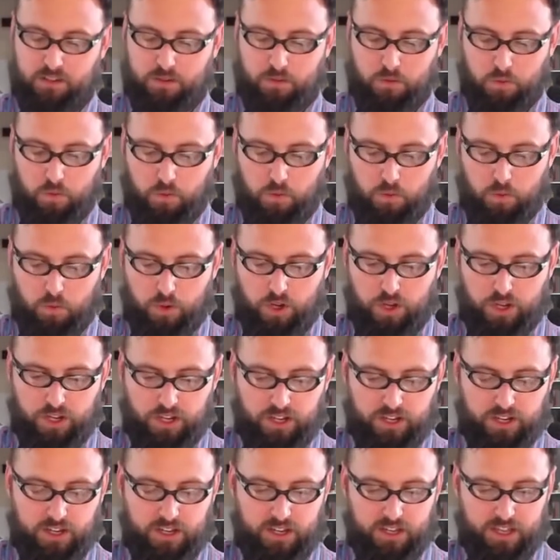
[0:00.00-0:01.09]

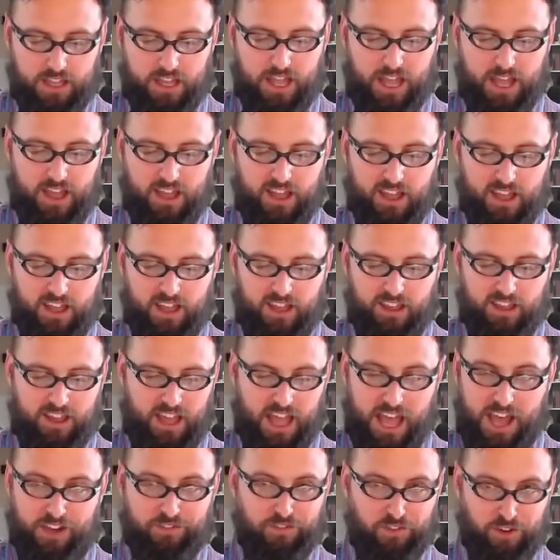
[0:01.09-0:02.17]
would
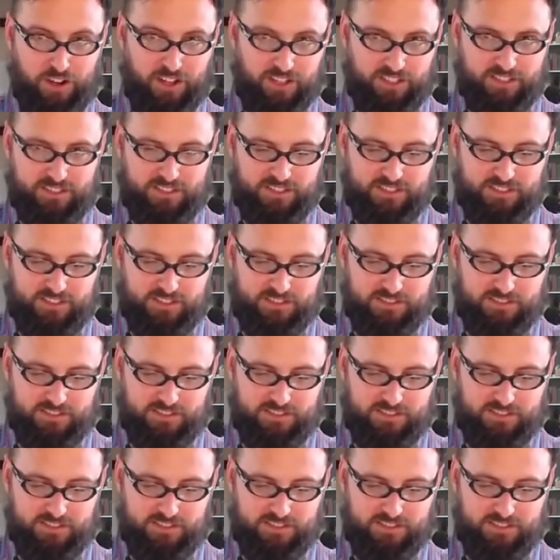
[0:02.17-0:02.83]
have on us.